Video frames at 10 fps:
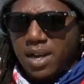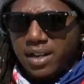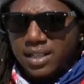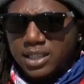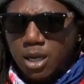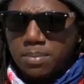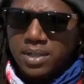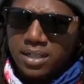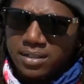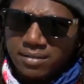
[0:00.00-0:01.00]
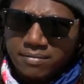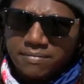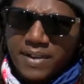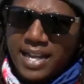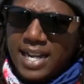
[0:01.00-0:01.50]
our ears open and
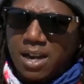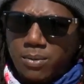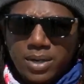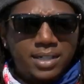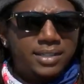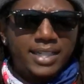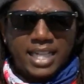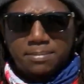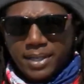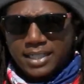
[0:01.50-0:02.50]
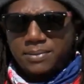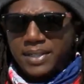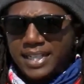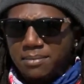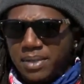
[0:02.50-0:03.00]
find out where's the next place
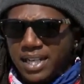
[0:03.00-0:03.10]
we need to